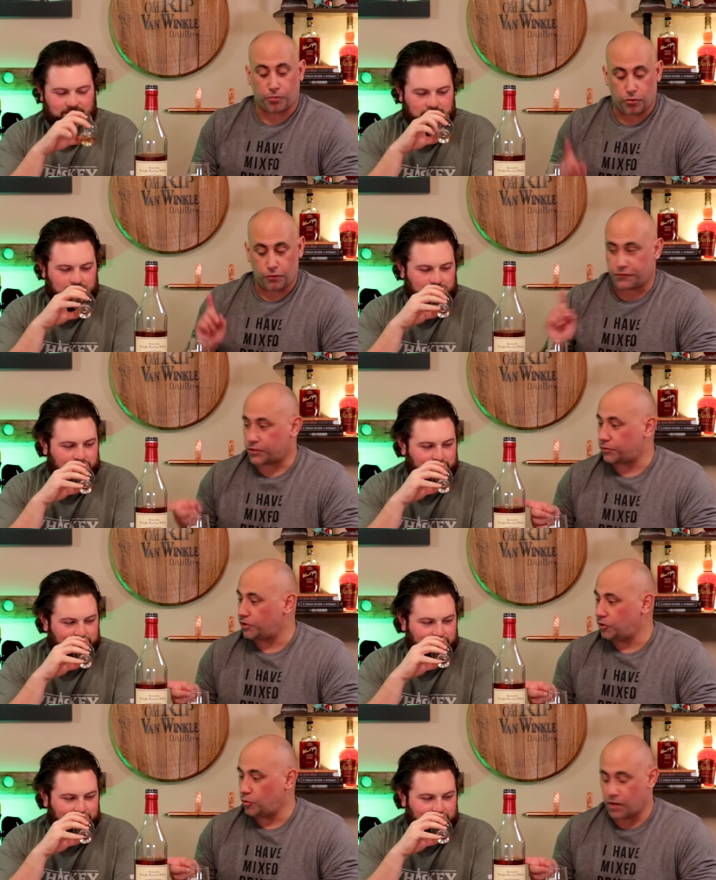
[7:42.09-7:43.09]
Speaker 1: proof. So
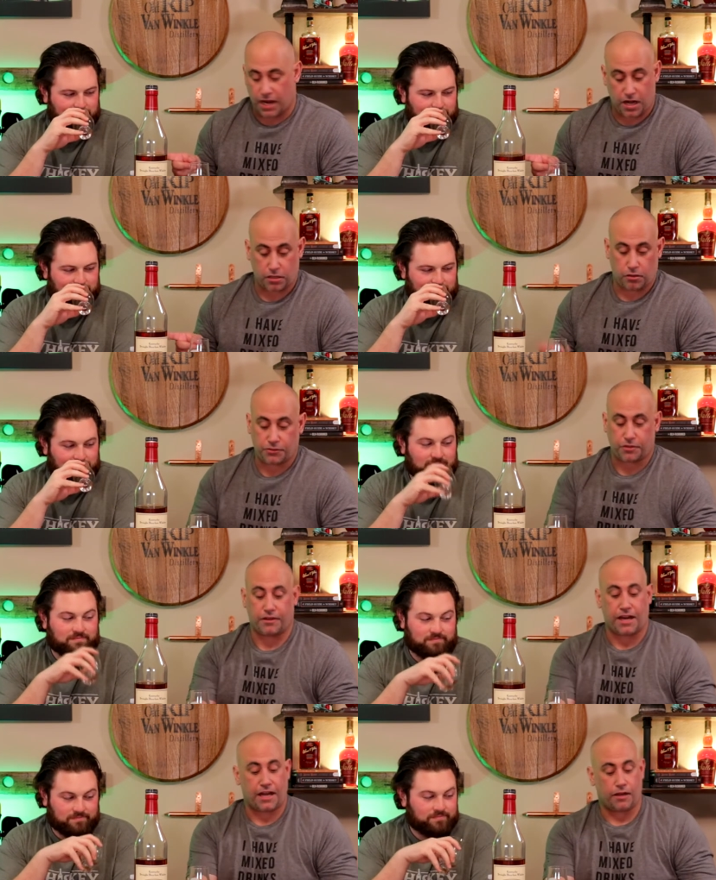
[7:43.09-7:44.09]
you are closer
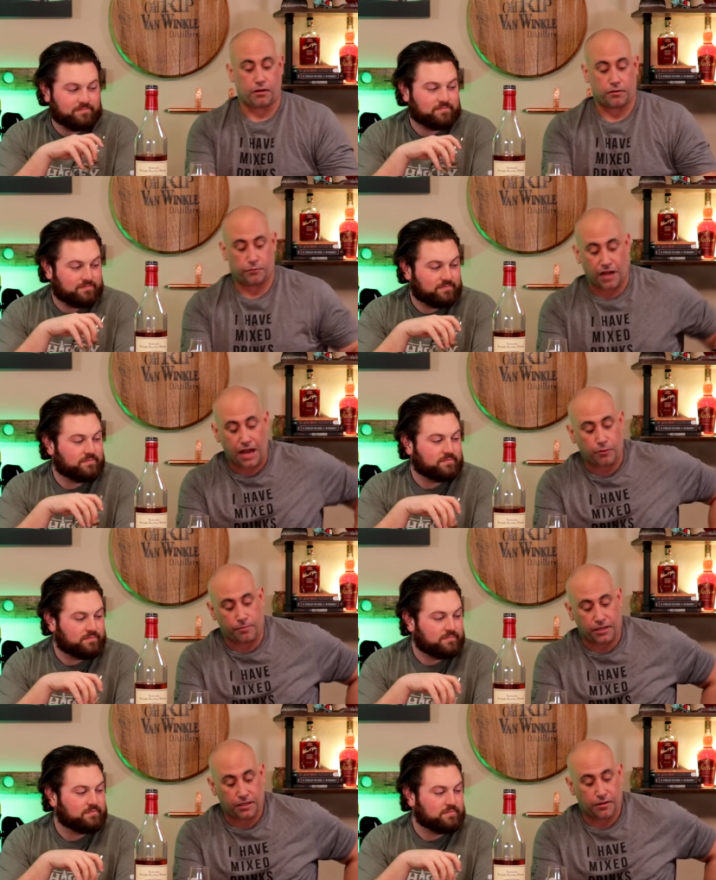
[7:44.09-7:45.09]
than I, uh, I would
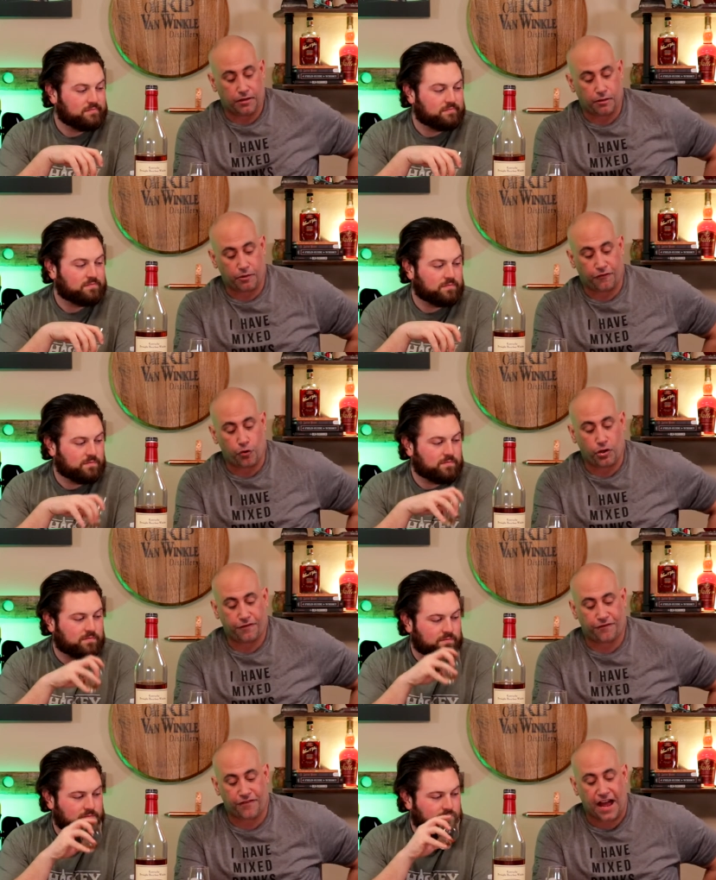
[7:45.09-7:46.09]
be uh, with
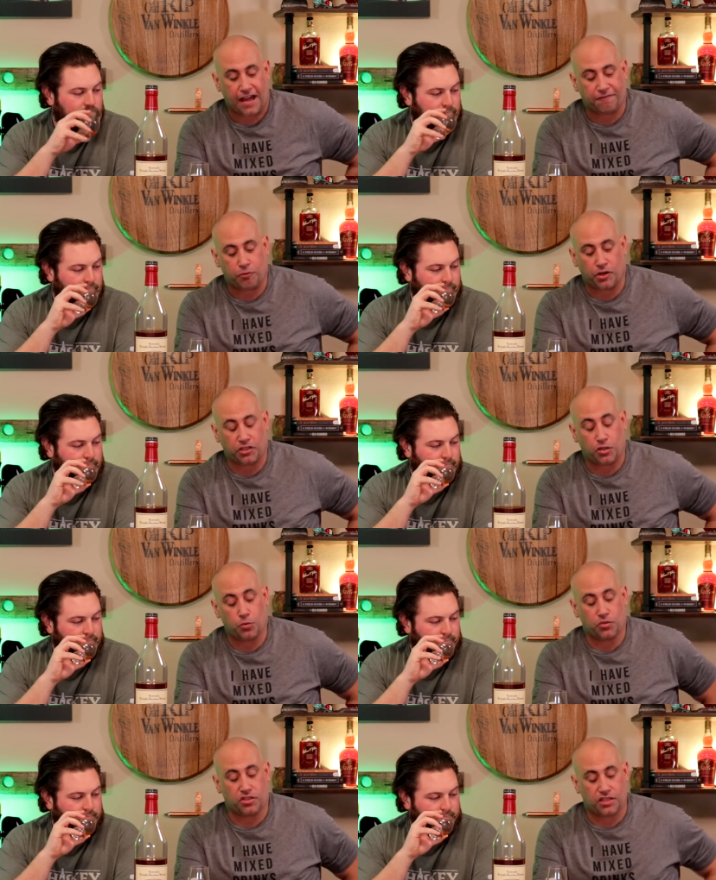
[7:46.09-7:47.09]

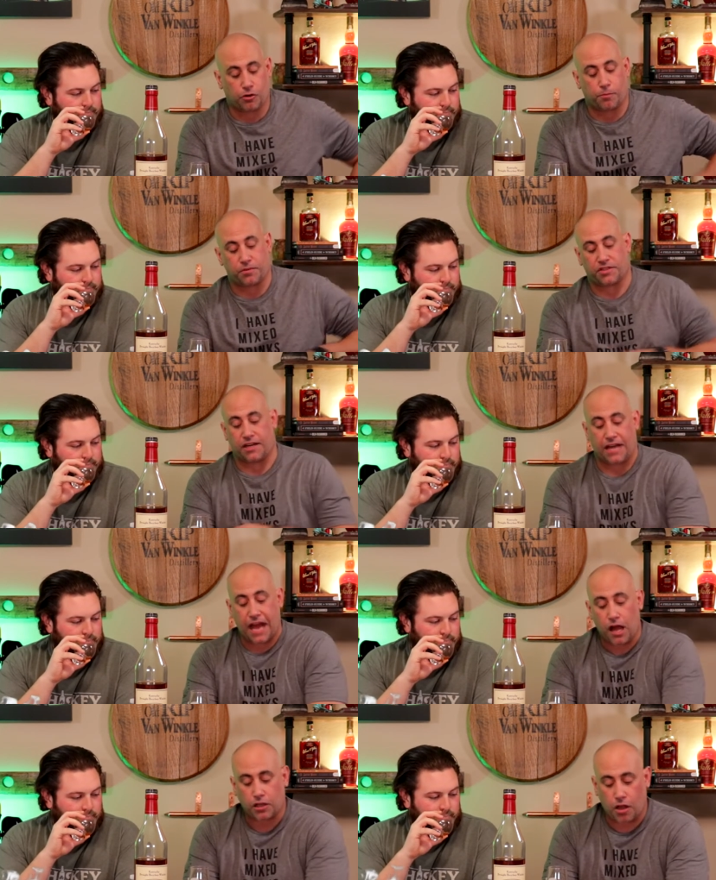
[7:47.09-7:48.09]
45.20%
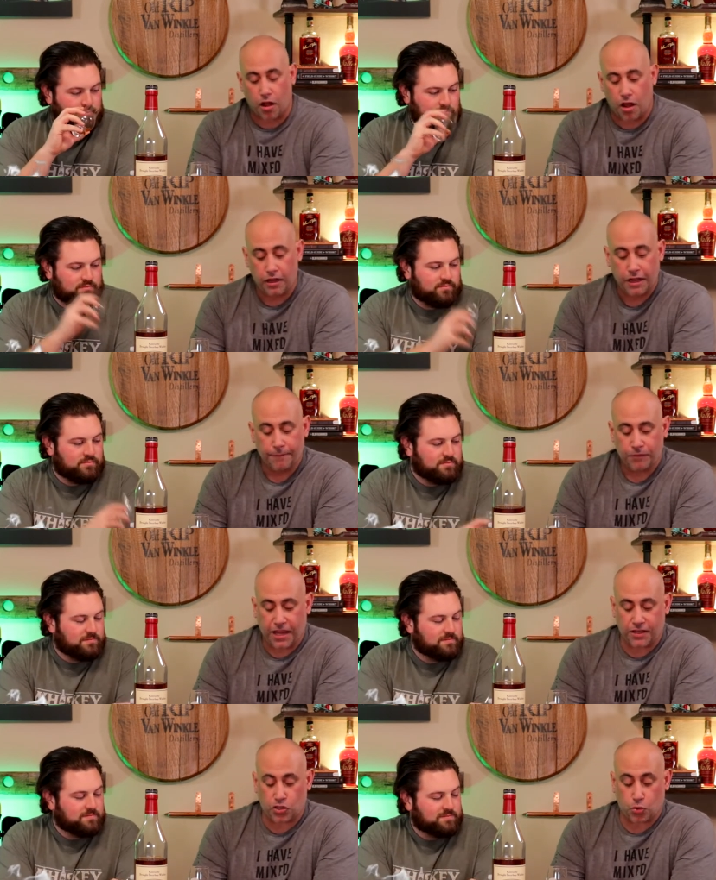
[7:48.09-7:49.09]
alcohol,
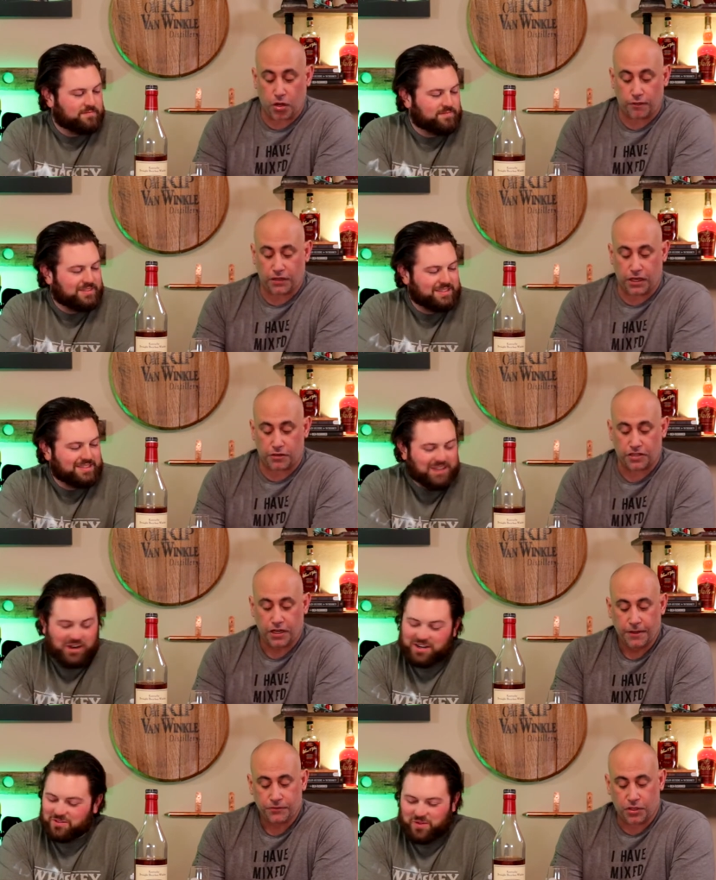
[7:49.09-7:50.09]
age 12 years.
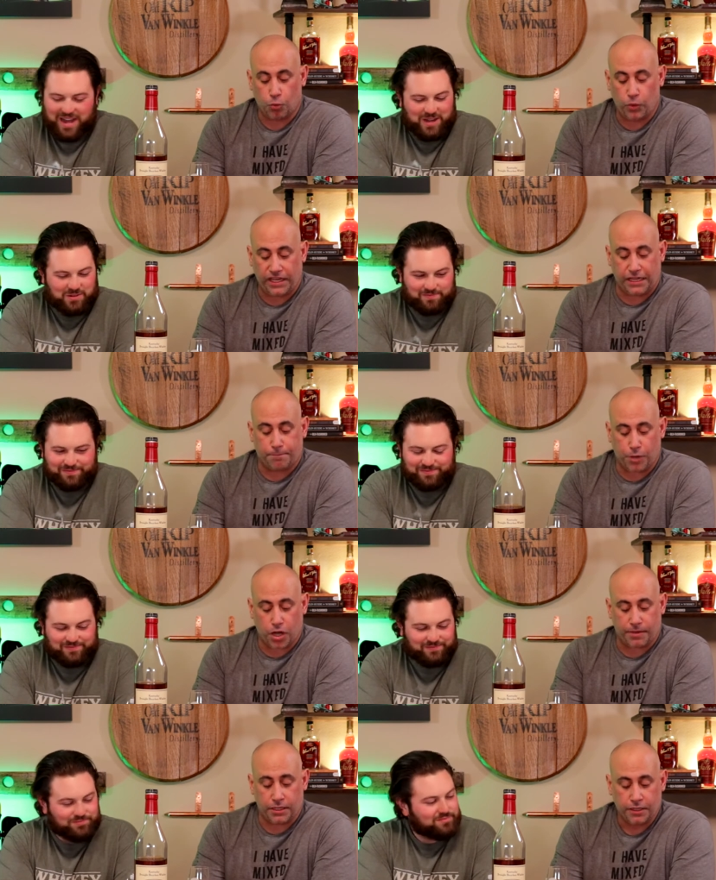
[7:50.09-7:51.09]
It's a wheated
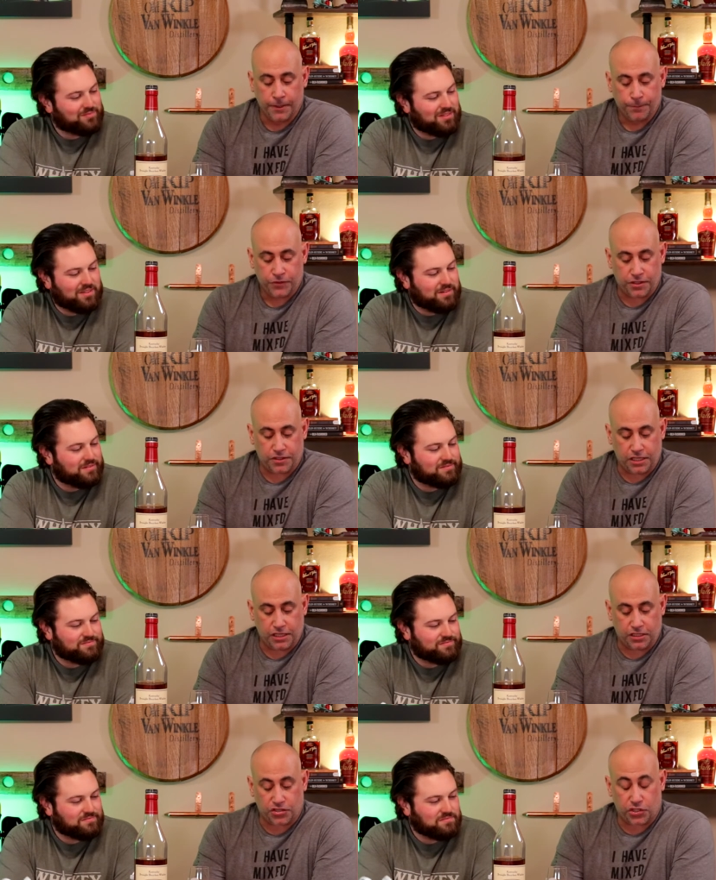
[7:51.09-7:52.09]
bourbon. This is
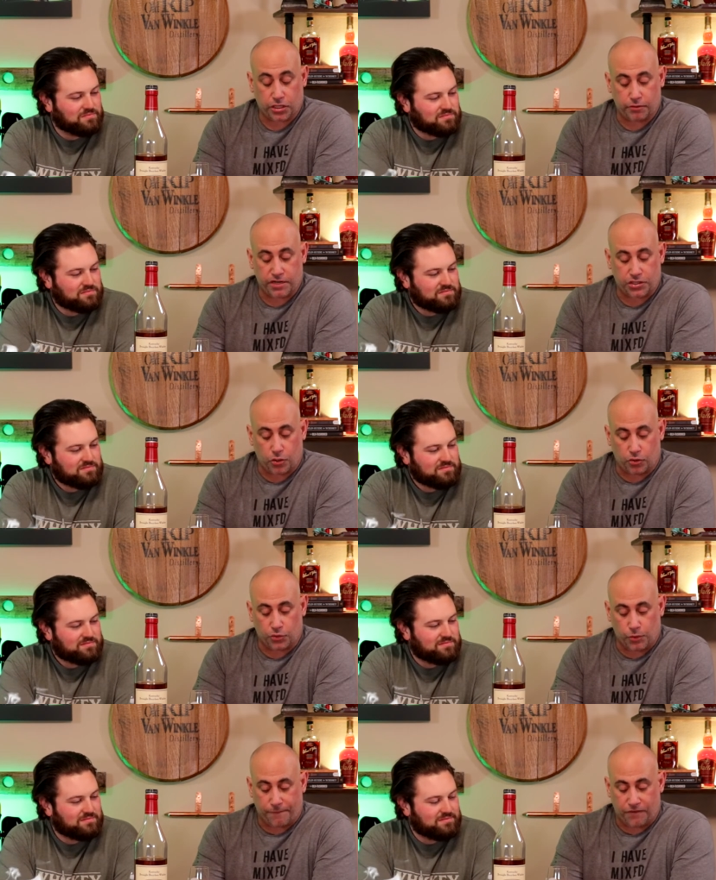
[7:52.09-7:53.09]
the distillery is old
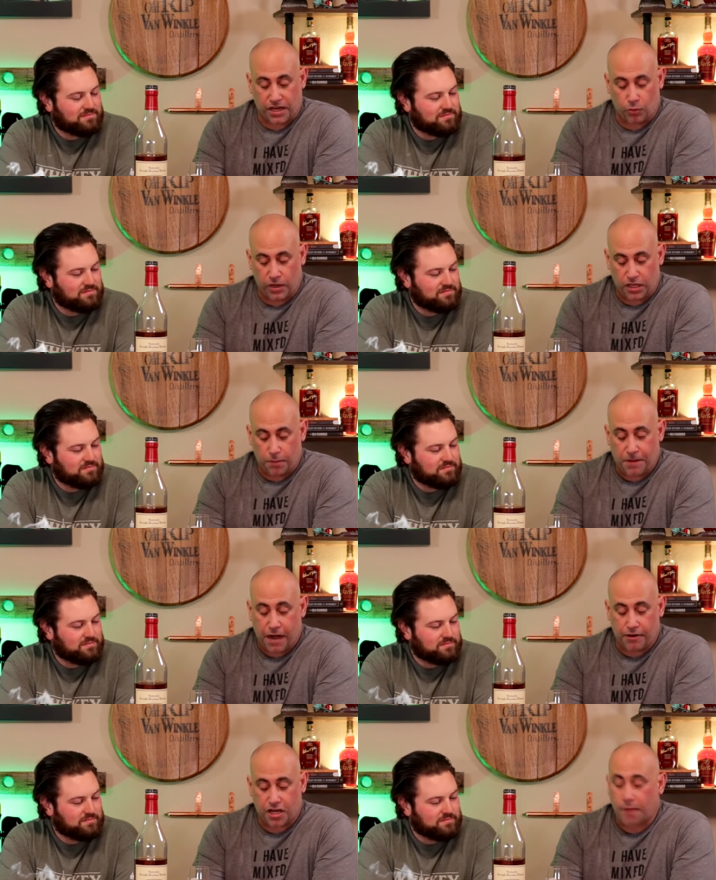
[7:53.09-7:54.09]
Rip Van Winkle.
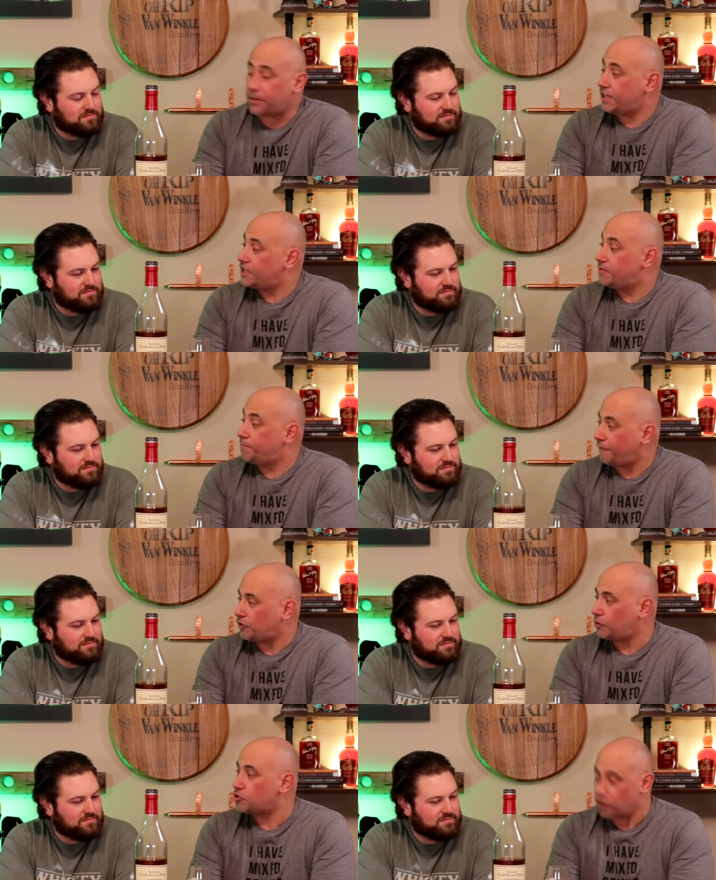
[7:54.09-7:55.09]
Parent company is
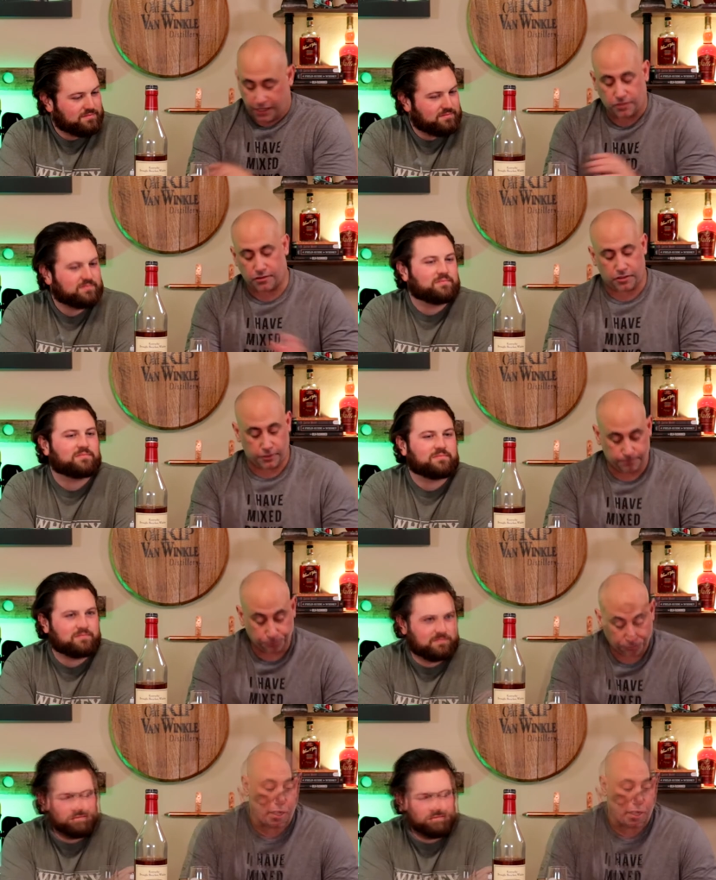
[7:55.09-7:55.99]
Buffalo Trace. Mm.